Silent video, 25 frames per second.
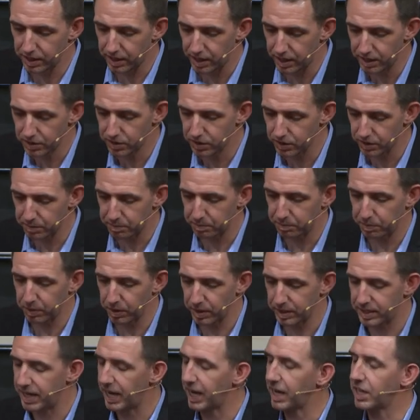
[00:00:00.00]
the, under the
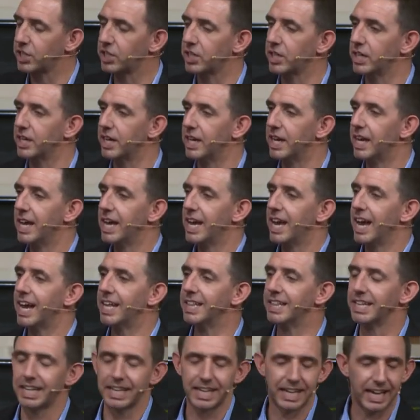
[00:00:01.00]
protection
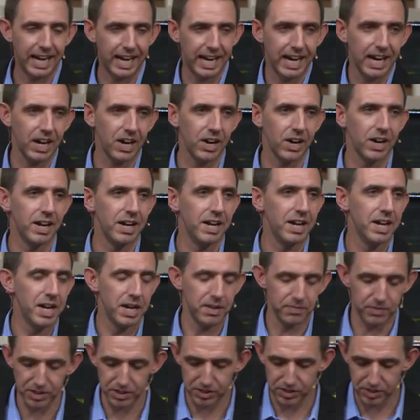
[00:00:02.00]
and the care
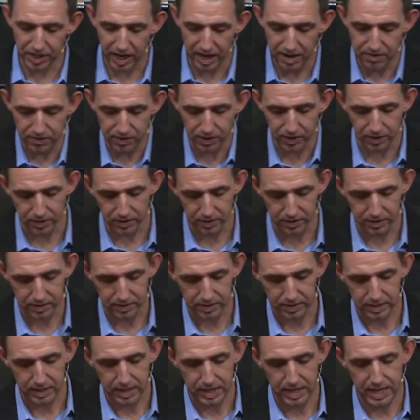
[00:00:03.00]
of the Savior.
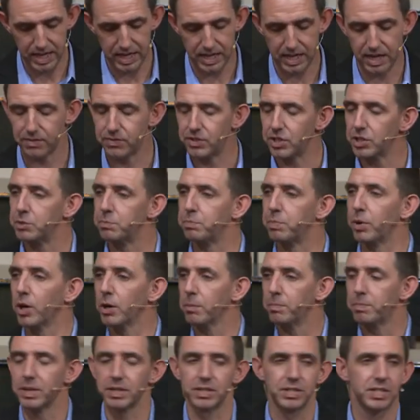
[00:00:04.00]
He gives us
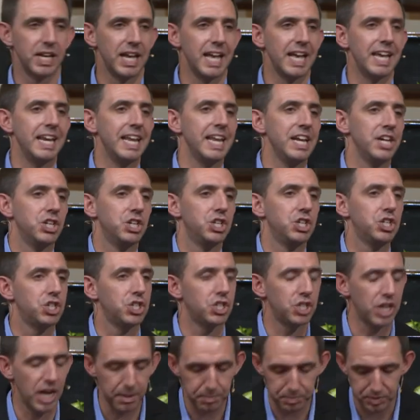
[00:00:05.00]
purpose and He
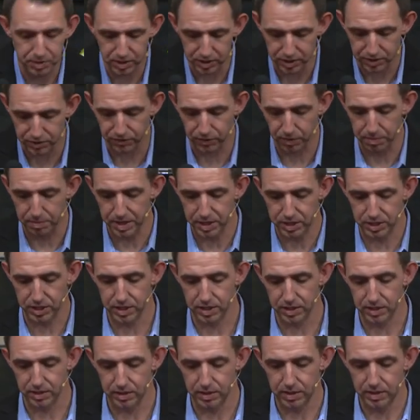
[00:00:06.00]
shapes us for
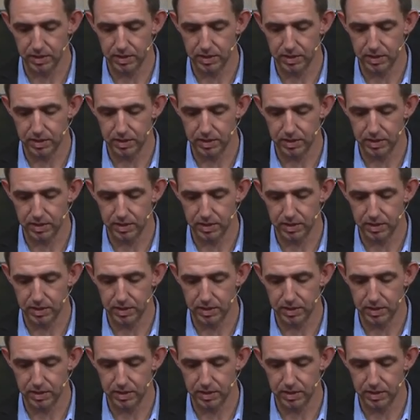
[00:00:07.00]
mission.